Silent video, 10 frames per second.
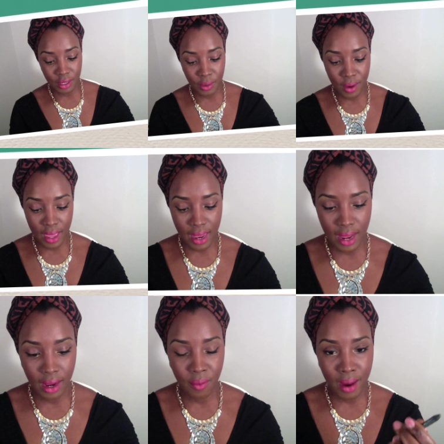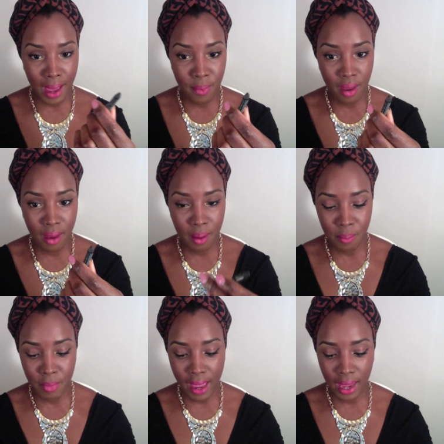gonna go ahead and grab
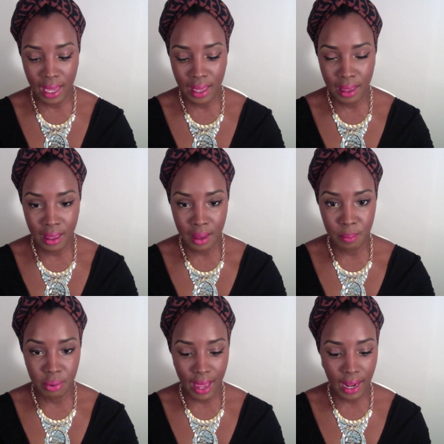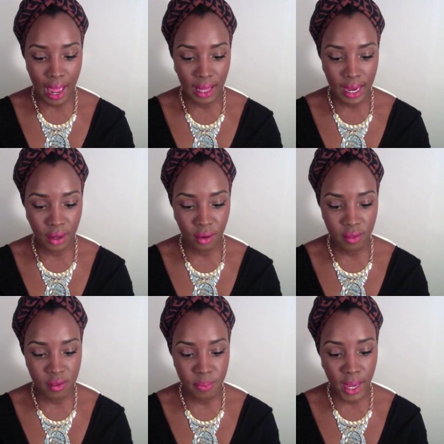my black eyeliner.
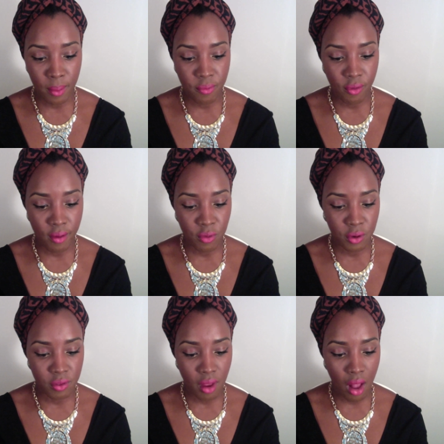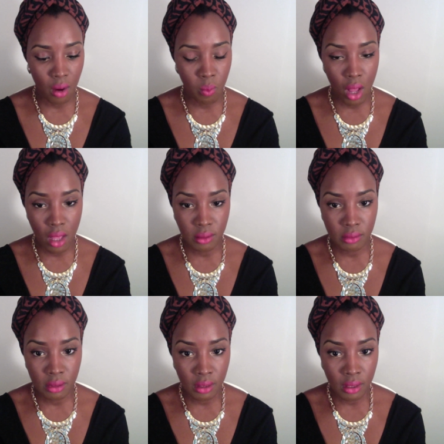This is Makeup Forever's Aqua
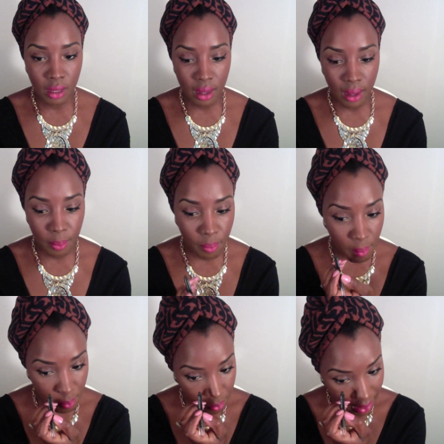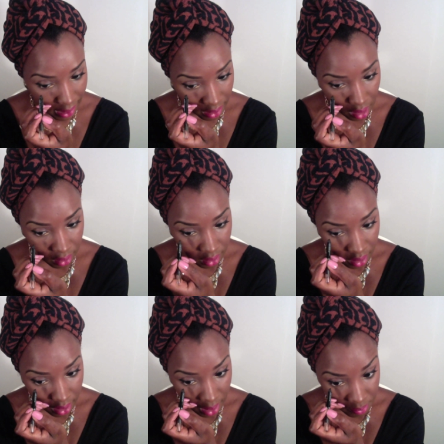black
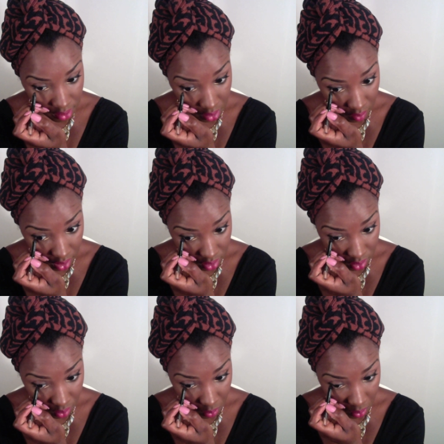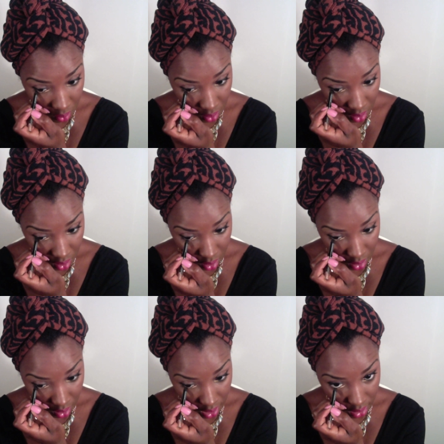color, and I'm just going to
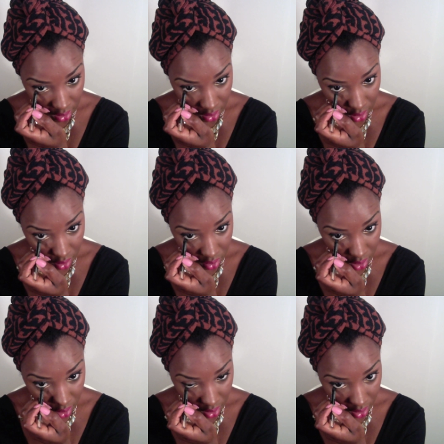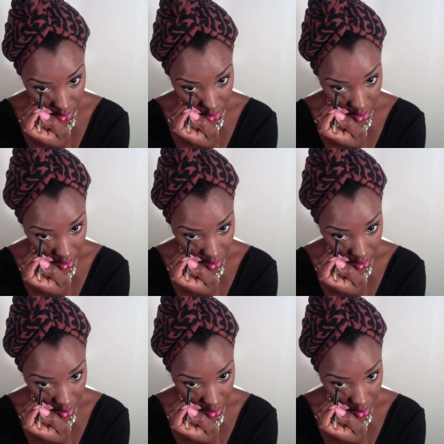line in the inner tear duct.